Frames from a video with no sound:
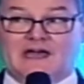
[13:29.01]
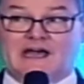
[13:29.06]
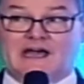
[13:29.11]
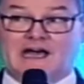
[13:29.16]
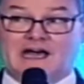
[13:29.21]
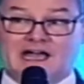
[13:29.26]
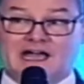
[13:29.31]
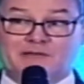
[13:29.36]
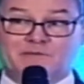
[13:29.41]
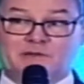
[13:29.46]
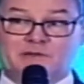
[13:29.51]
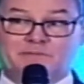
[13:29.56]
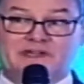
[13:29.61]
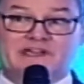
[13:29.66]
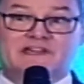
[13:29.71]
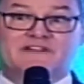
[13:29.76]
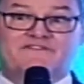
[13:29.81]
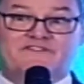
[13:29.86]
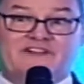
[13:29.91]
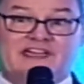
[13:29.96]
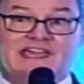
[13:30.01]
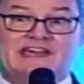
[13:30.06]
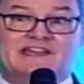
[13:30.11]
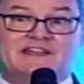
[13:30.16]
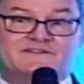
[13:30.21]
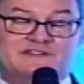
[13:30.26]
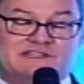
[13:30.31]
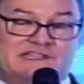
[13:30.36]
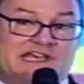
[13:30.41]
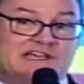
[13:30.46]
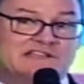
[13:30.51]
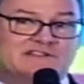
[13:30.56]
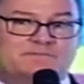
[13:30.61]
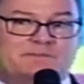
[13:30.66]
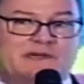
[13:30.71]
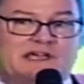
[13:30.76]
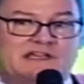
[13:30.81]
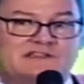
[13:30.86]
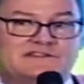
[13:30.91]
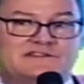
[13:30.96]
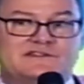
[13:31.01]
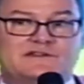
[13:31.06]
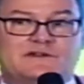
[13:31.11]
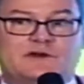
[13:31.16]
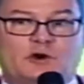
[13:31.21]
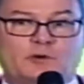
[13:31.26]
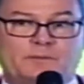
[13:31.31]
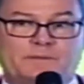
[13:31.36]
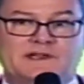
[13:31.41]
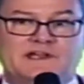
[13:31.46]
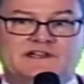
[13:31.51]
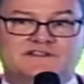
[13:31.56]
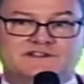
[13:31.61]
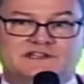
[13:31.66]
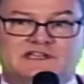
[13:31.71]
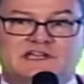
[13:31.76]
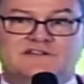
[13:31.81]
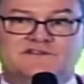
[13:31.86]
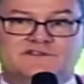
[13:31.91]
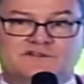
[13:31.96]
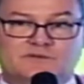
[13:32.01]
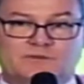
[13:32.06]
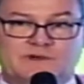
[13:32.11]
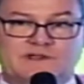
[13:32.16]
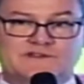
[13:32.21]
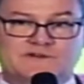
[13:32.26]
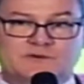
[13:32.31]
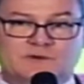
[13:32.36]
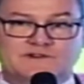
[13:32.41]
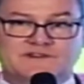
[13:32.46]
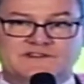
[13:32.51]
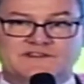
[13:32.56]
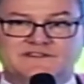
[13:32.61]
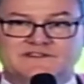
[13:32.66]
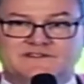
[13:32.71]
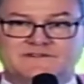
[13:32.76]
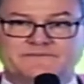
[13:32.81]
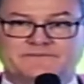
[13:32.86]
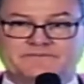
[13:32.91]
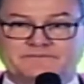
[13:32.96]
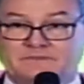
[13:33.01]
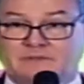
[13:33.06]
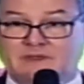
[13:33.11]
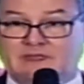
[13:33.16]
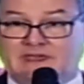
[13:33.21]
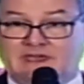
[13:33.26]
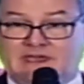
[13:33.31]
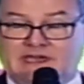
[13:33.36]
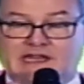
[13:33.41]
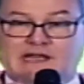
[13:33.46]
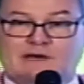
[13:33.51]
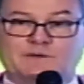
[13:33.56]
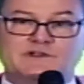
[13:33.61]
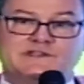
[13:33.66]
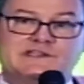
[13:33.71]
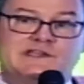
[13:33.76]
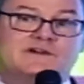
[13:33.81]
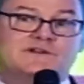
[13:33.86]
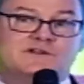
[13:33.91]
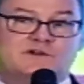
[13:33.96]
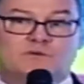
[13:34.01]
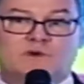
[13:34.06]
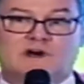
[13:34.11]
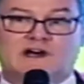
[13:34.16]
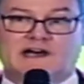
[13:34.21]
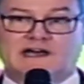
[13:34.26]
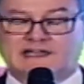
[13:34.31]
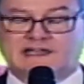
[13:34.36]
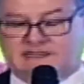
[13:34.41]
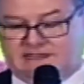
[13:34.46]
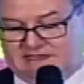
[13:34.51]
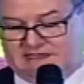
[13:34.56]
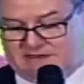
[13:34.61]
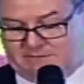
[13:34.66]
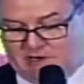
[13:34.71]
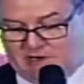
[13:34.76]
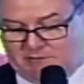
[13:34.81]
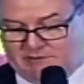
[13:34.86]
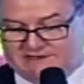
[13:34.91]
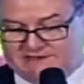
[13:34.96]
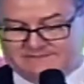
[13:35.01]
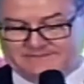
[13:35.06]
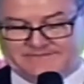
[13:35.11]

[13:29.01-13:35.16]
I'm a big fan of text-based open educational resources, and I will tell you why in a moment.